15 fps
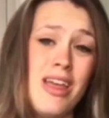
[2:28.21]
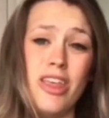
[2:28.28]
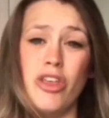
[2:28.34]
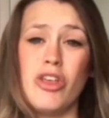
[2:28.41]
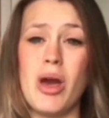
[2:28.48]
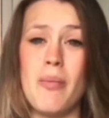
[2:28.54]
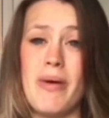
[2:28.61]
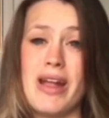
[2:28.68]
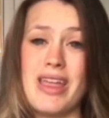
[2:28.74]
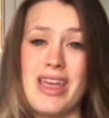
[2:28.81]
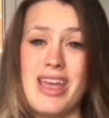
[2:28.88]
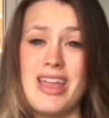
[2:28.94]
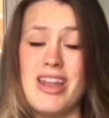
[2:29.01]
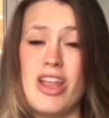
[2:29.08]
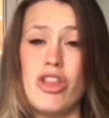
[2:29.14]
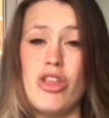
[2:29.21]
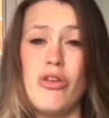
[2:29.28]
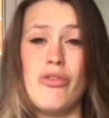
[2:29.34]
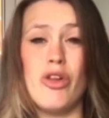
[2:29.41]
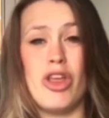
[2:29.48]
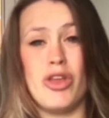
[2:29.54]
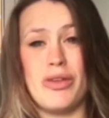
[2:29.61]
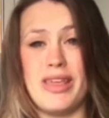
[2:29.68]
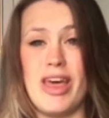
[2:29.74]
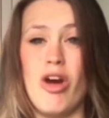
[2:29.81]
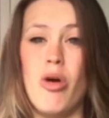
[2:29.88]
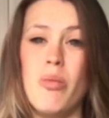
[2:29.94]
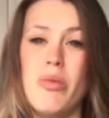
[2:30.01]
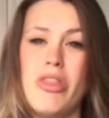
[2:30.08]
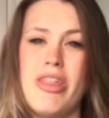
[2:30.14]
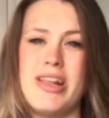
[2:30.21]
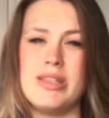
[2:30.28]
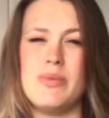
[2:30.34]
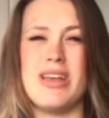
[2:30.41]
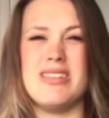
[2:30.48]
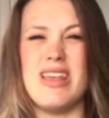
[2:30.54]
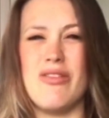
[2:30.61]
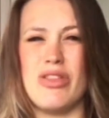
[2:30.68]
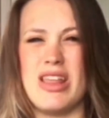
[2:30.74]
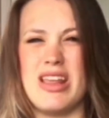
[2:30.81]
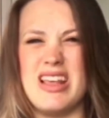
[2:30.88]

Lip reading: you come back in and you feel like you can get on with things because everything